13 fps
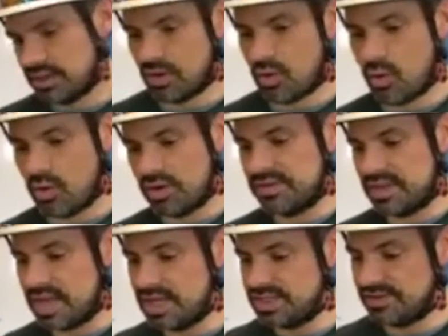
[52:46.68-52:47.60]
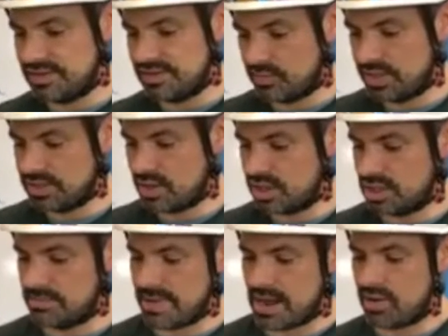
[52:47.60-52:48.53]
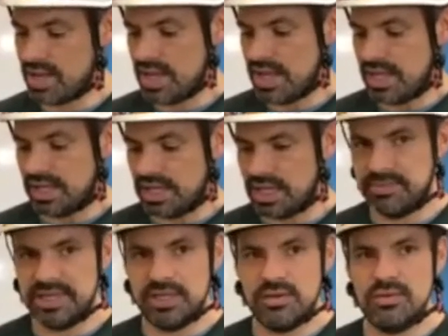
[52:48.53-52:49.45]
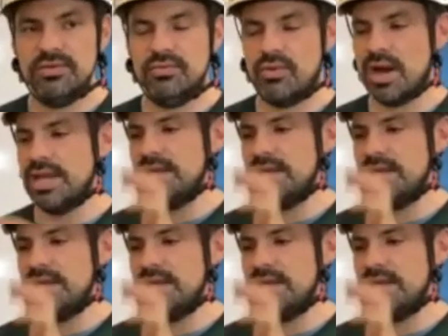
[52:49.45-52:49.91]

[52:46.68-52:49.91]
cords, hitches that we talked about can be used right